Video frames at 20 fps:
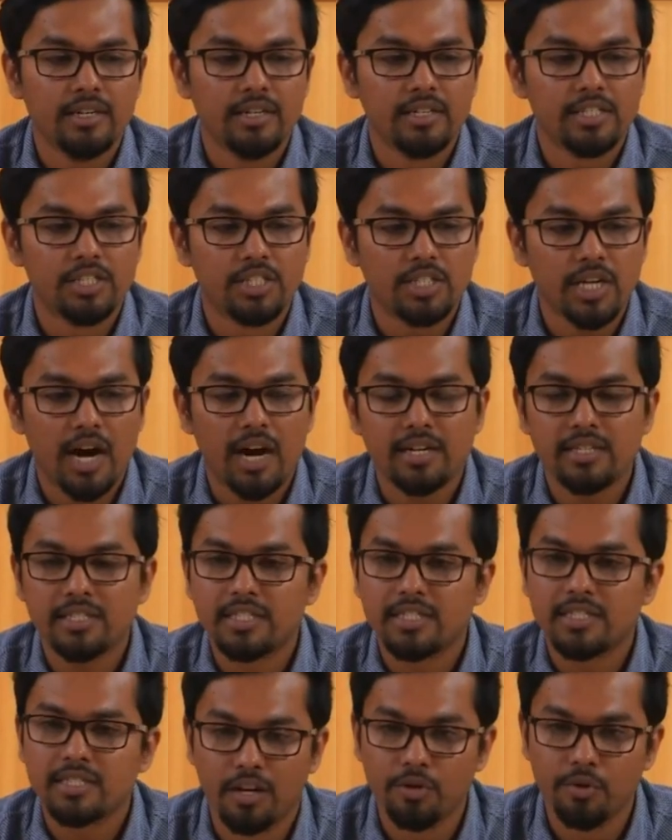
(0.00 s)

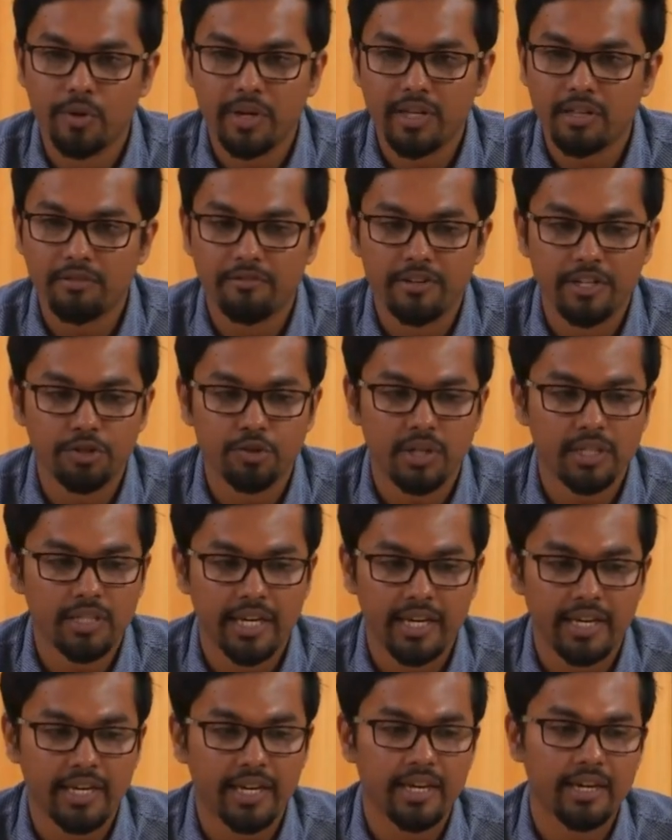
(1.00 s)
starts doing the visual
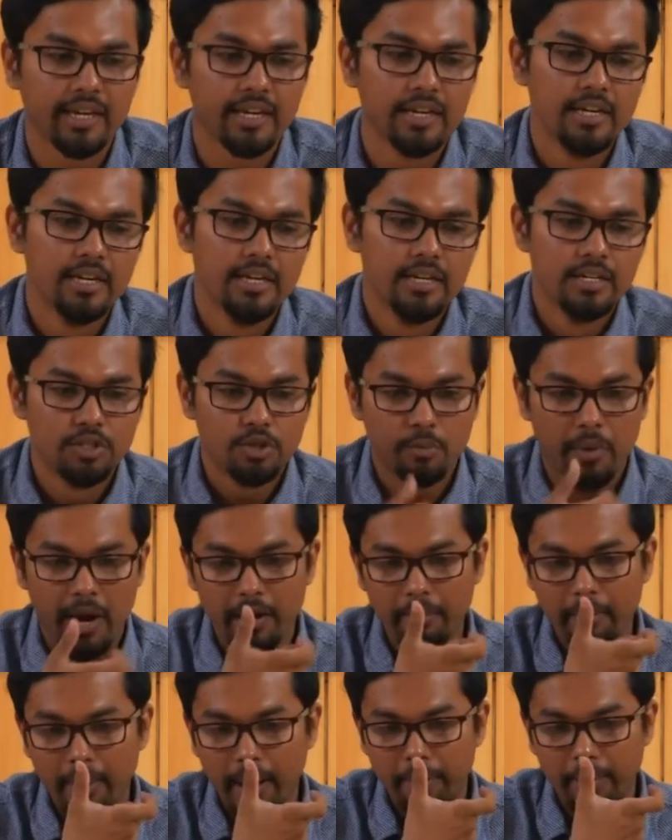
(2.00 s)
thinking. So
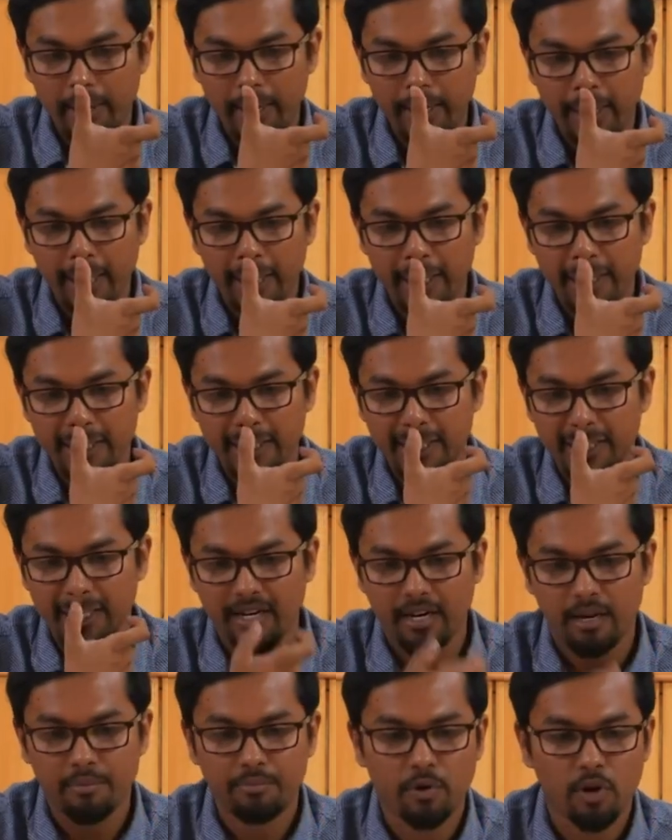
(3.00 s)
mind mapping is
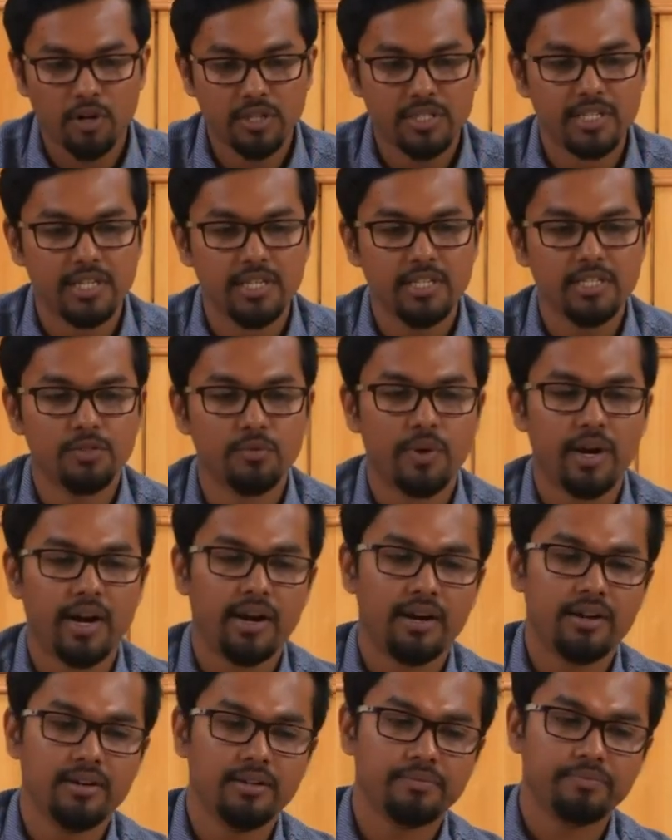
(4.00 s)
a process
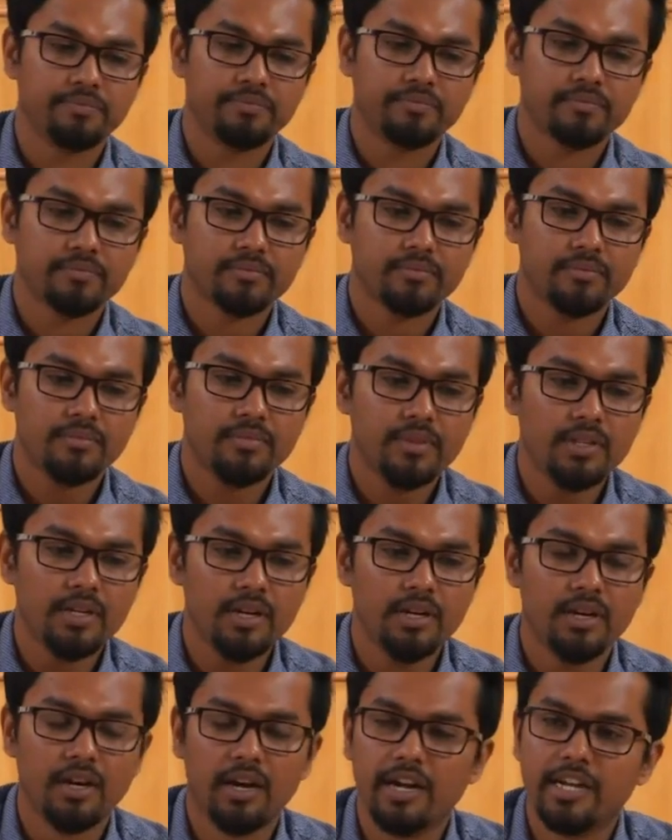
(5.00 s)
where
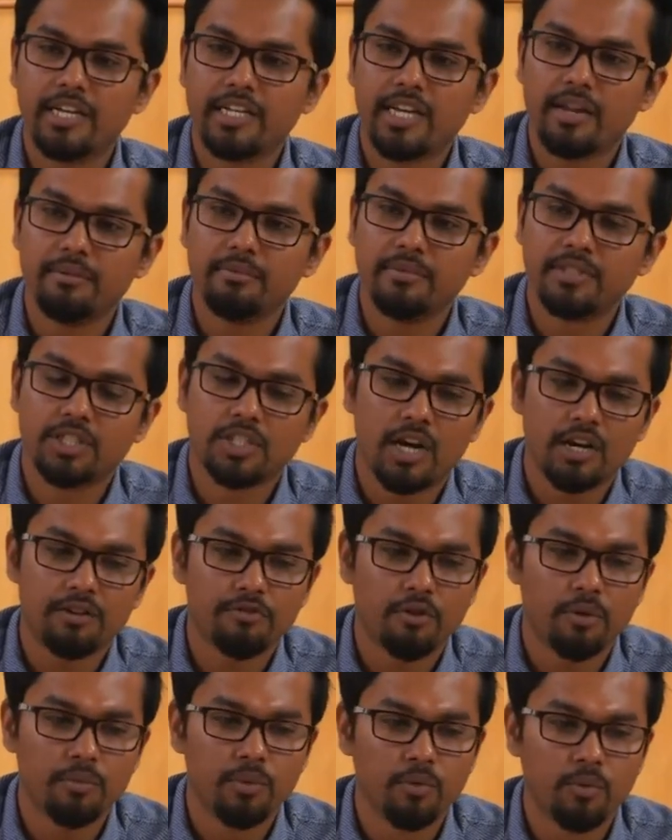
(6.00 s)
uh, it can start
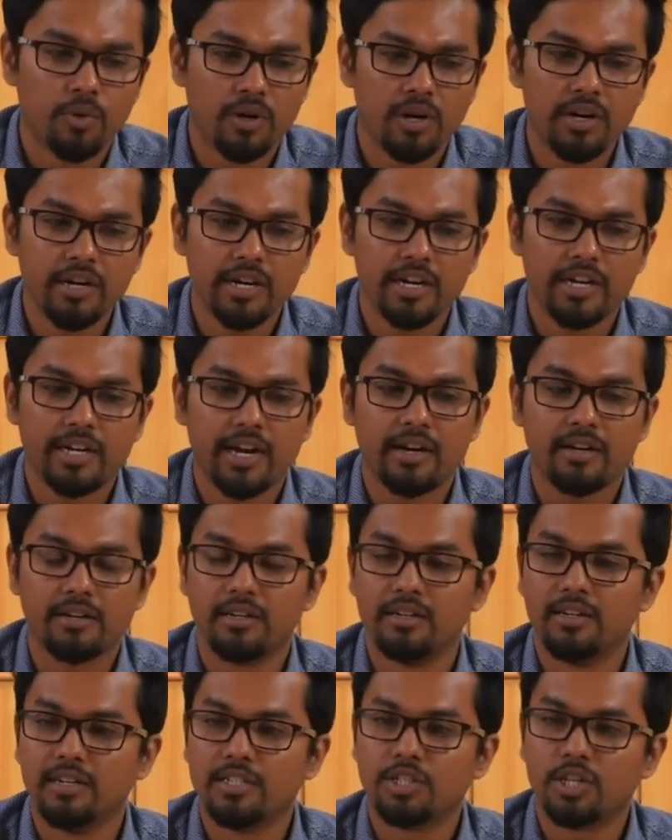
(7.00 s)
from a word, it can
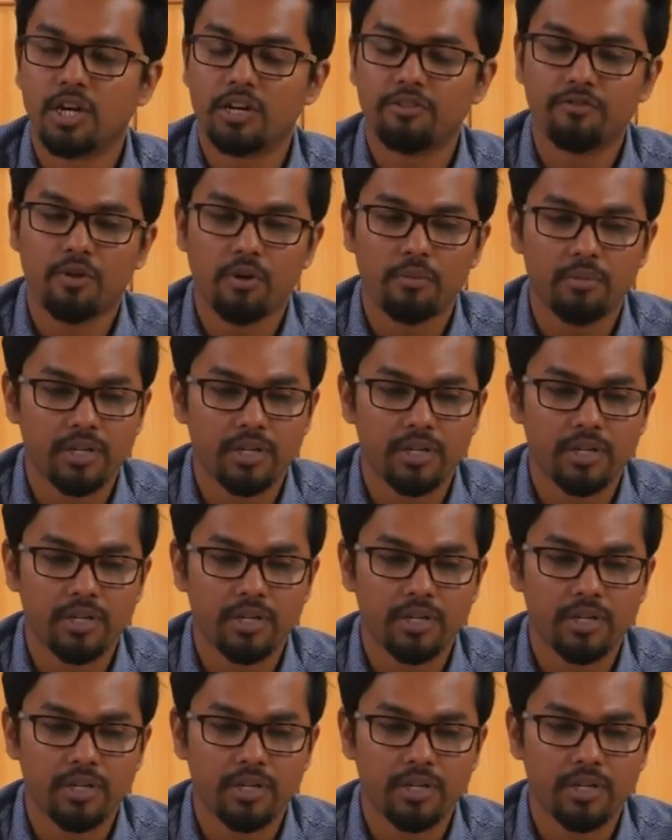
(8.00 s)
uh, start from